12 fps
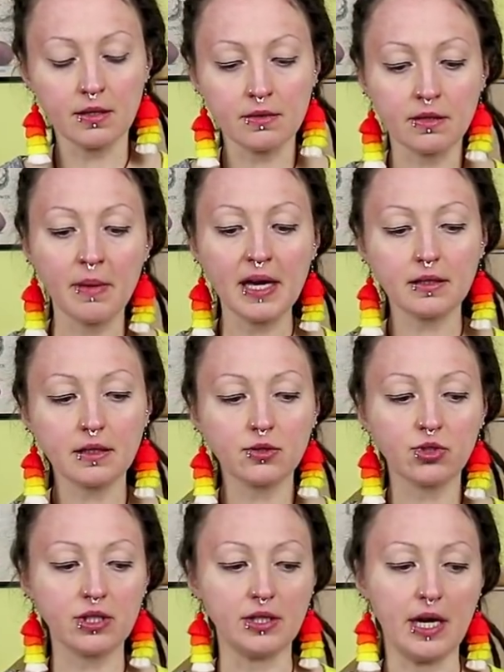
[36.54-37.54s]
The main
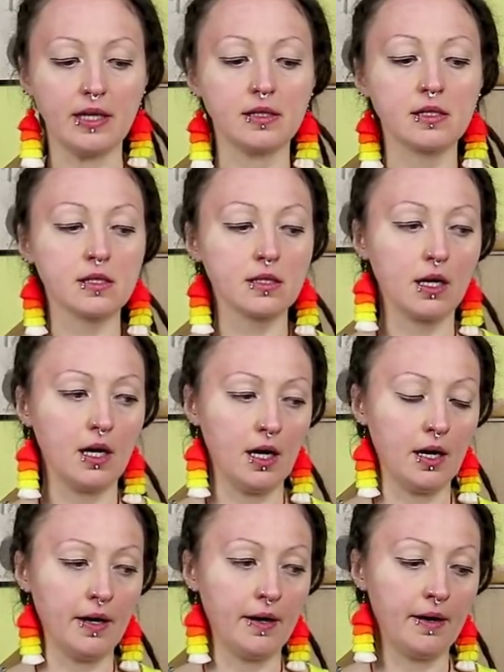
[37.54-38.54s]
ingredients
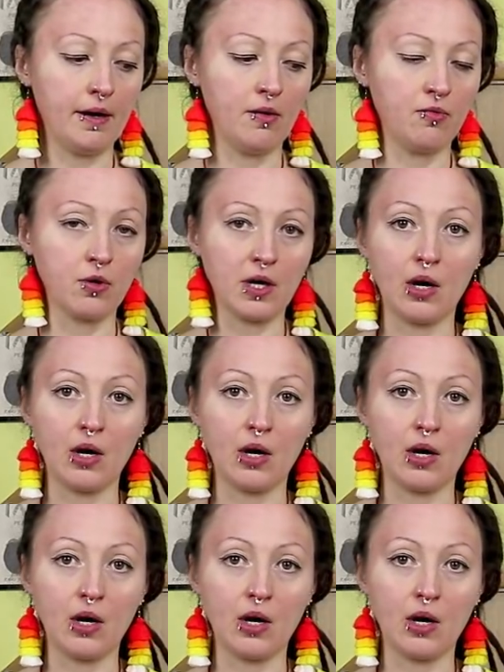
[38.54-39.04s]
for